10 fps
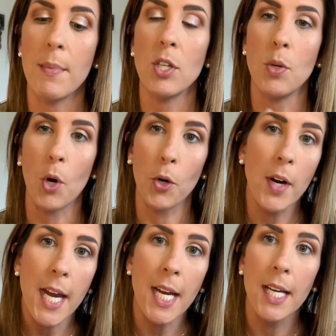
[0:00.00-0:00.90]
You are
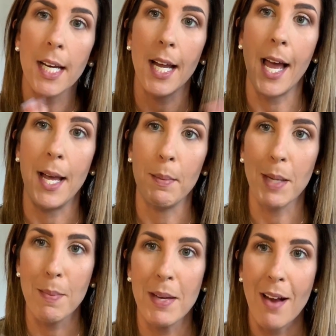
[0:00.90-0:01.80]
great. I am
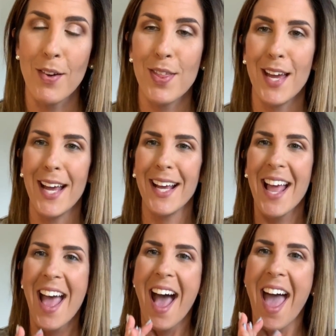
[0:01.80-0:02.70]
keeping everything.
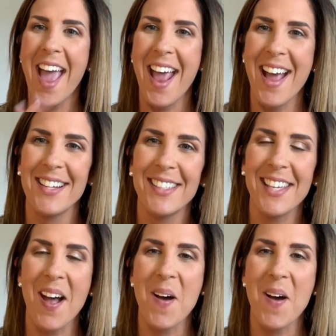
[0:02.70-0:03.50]
And